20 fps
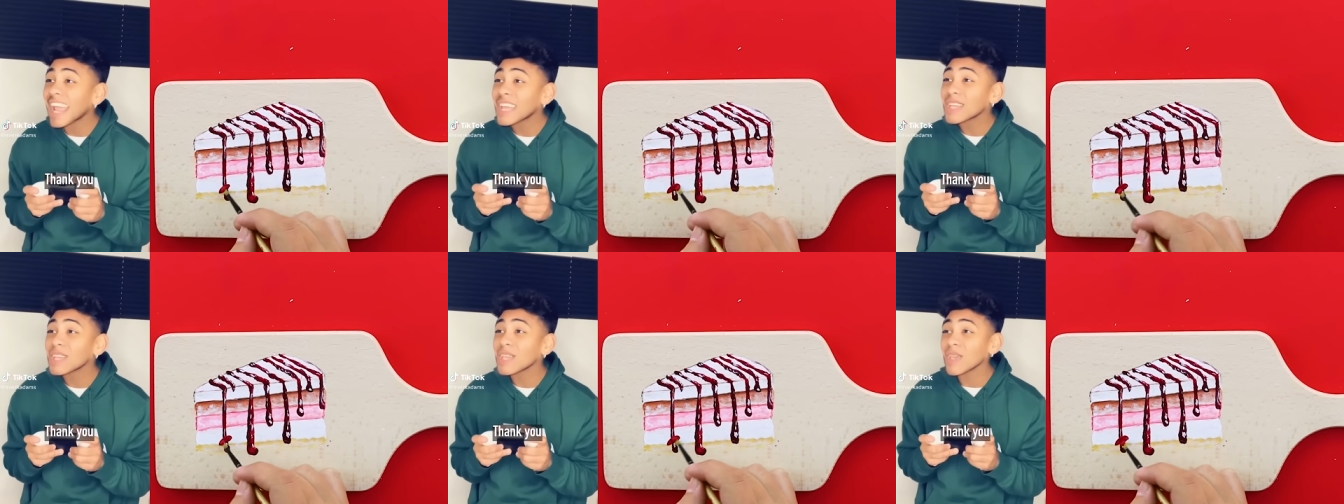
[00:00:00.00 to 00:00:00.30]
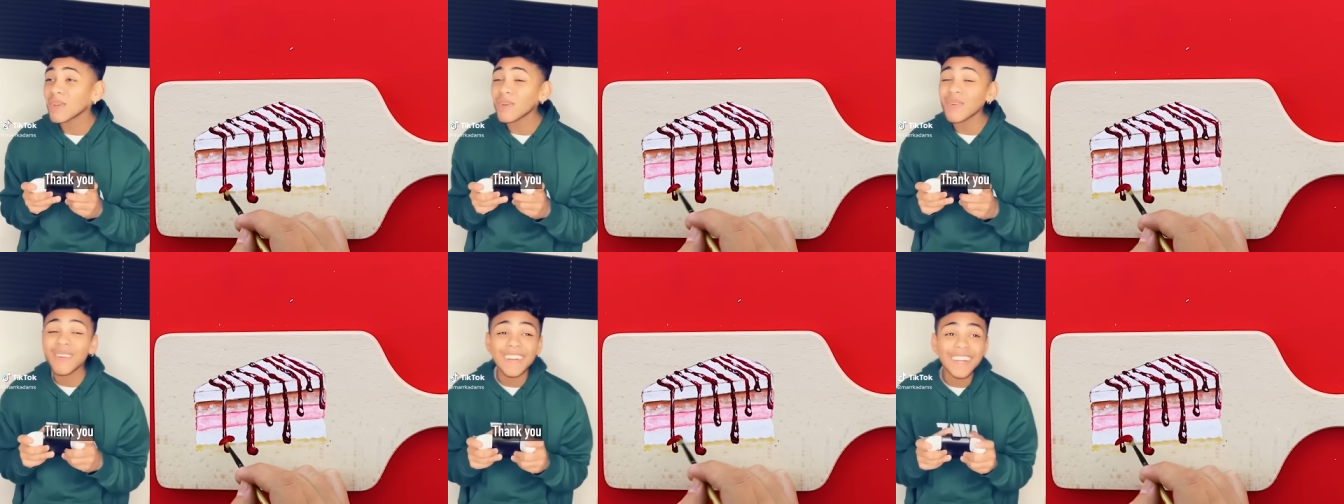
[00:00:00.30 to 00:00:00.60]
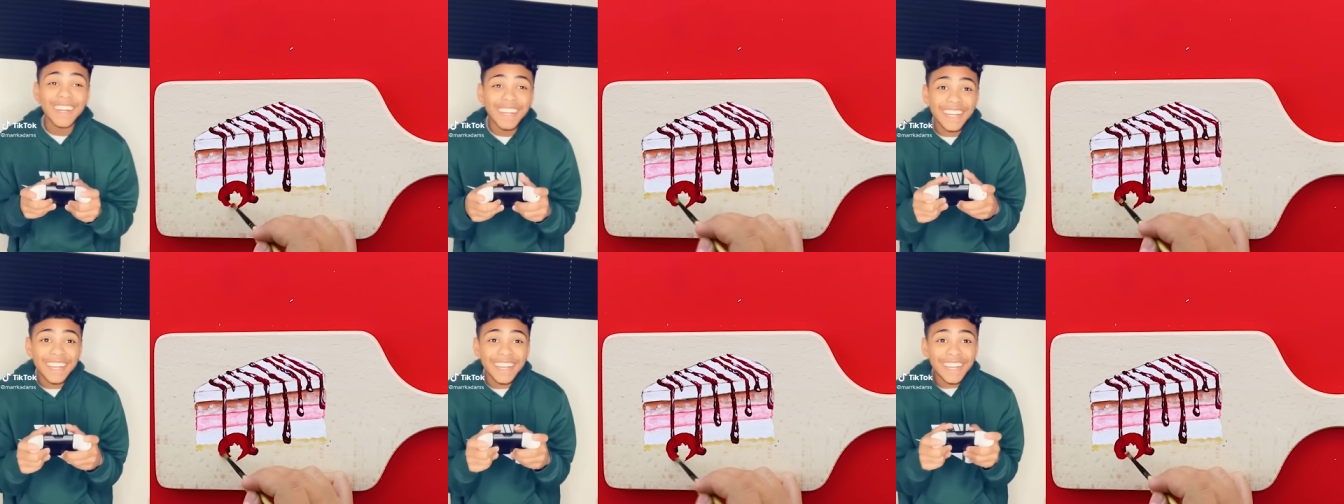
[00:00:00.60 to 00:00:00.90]
Thank
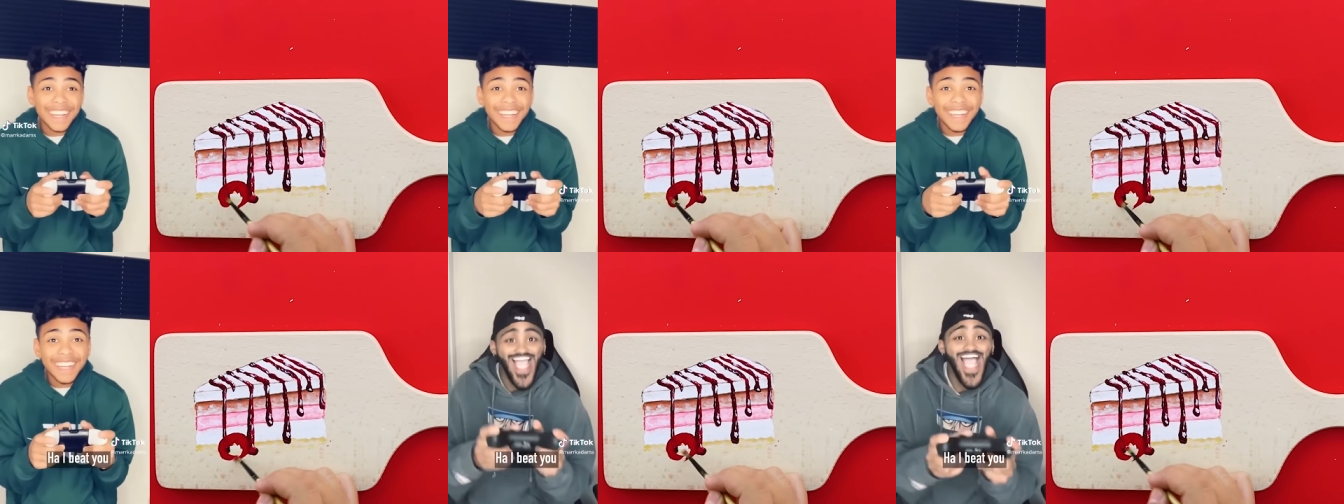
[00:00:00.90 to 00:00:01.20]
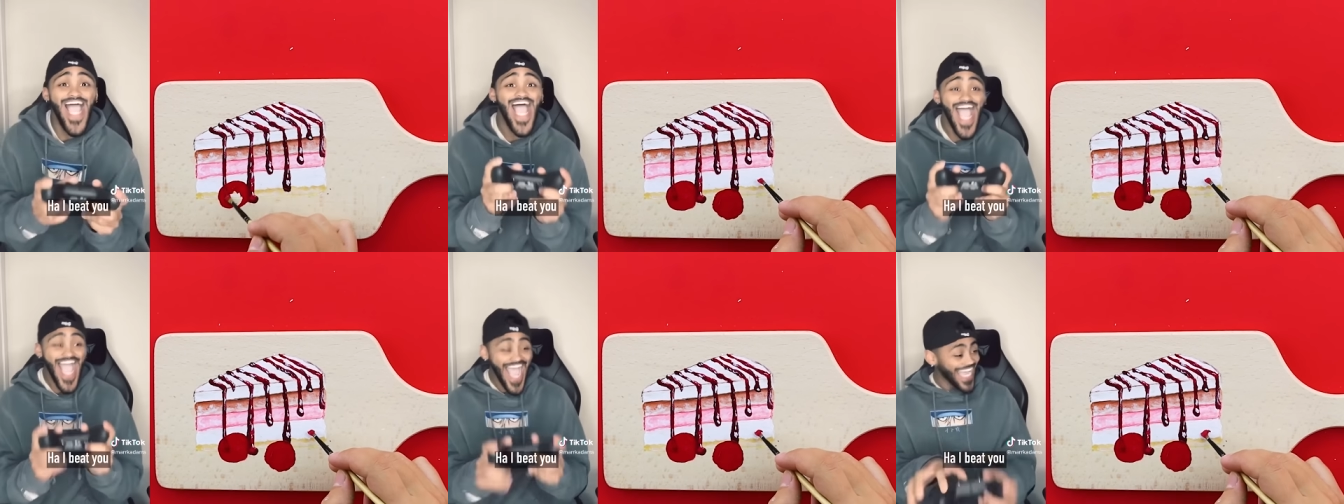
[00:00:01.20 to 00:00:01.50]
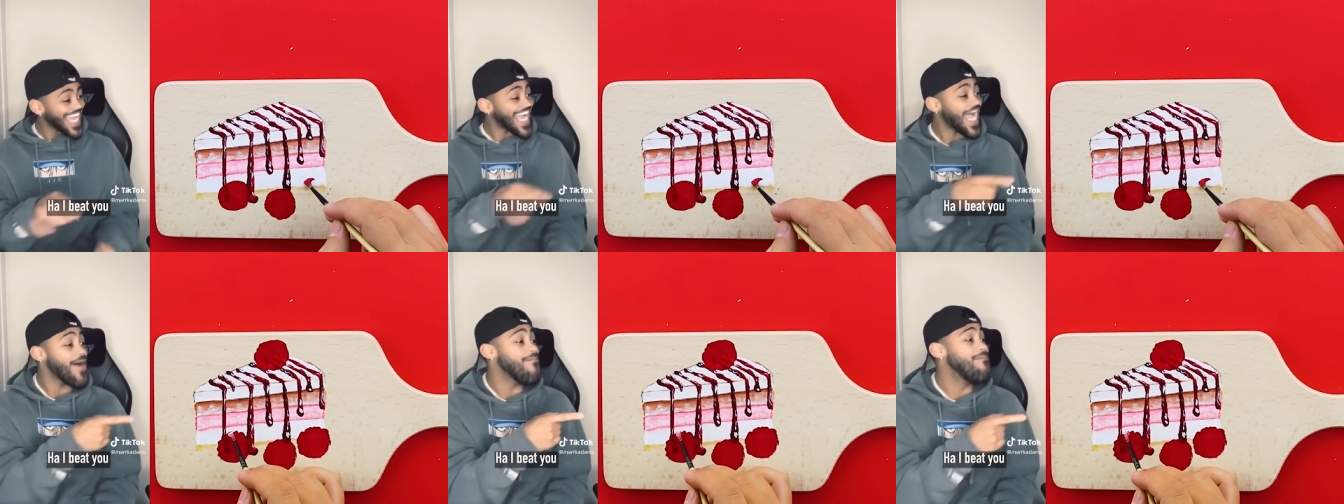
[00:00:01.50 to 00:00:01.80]
you.
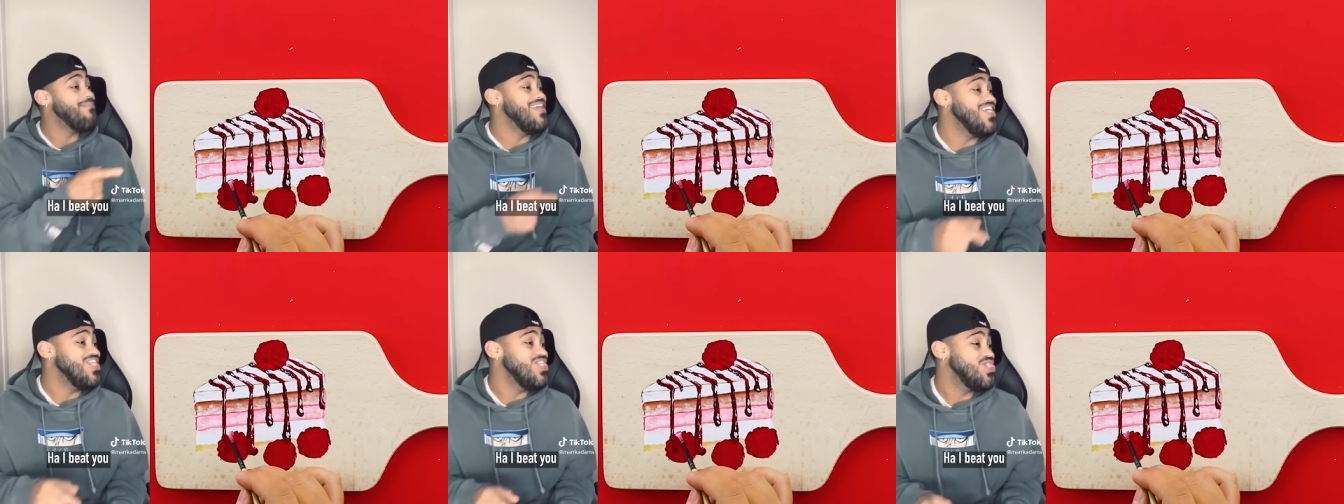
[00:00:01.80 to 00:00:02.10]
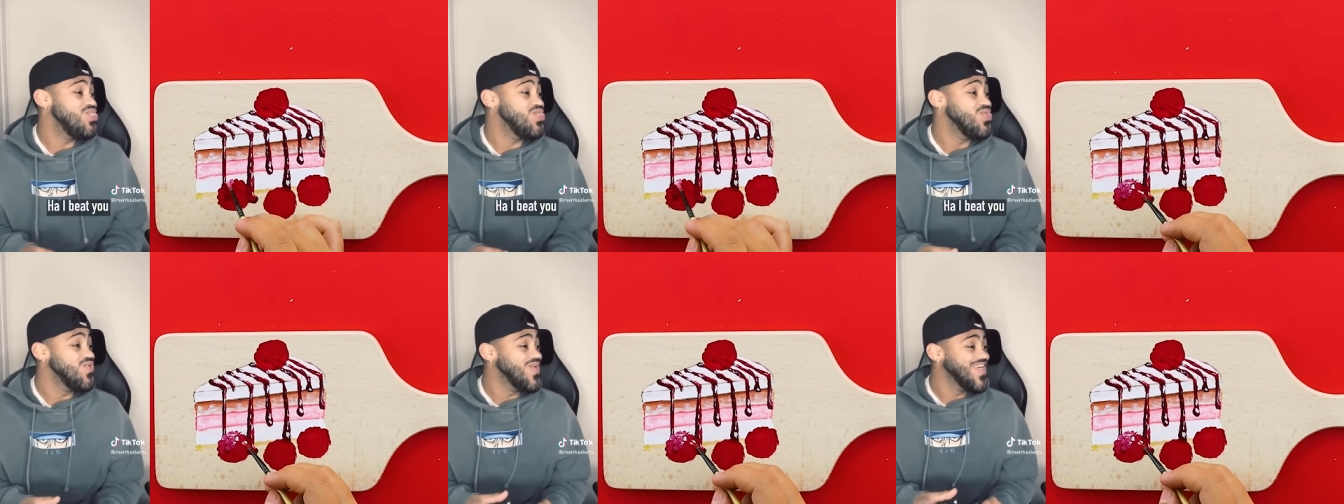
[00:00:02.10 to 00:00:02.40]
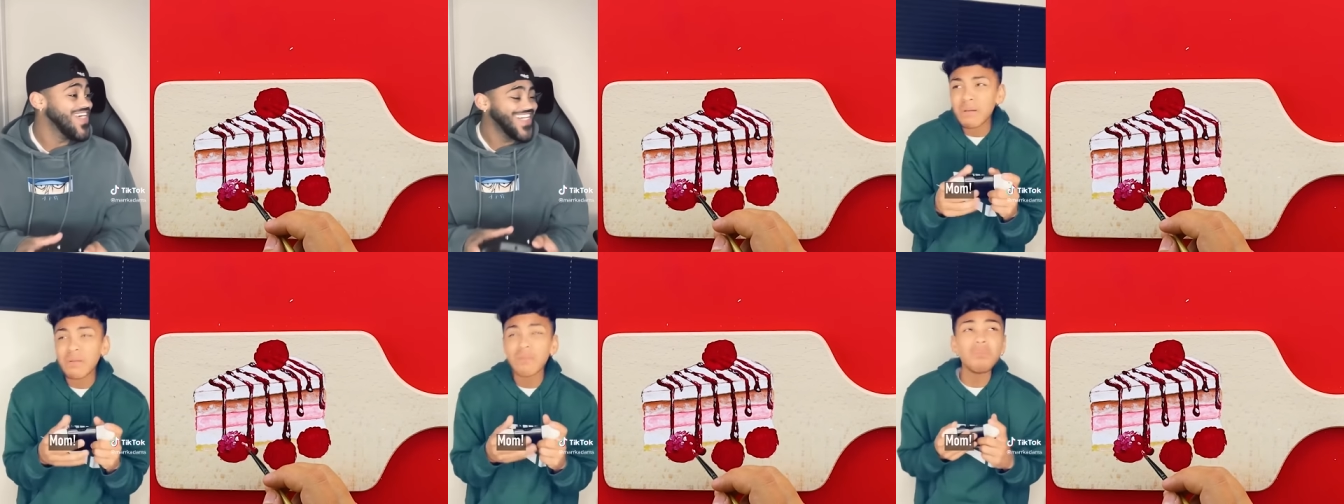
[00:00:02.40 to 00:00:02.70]
Ha, I beat
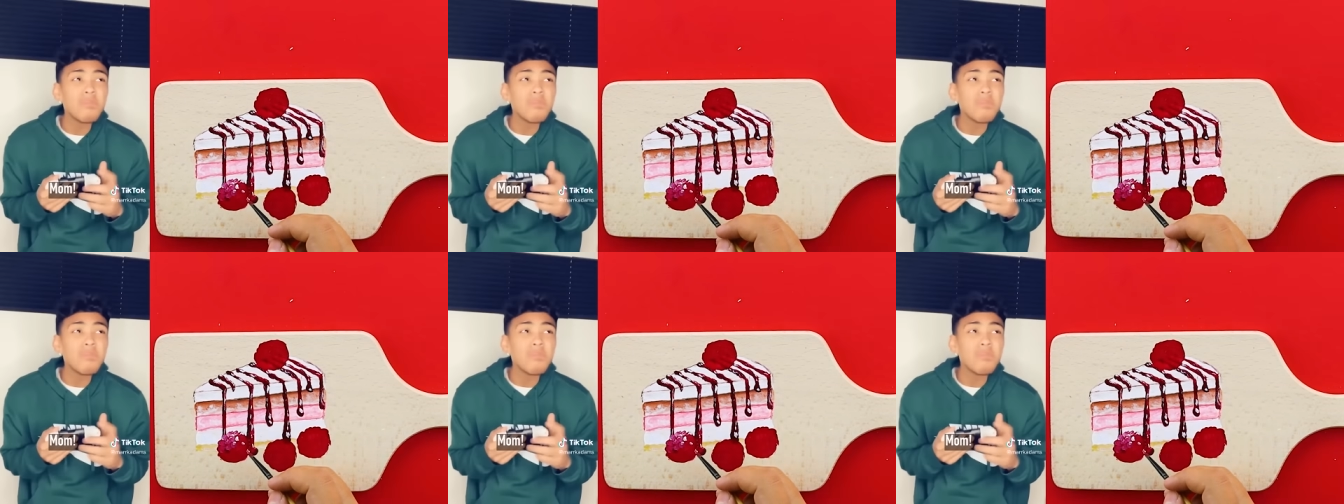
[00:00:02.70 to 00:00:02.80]
you.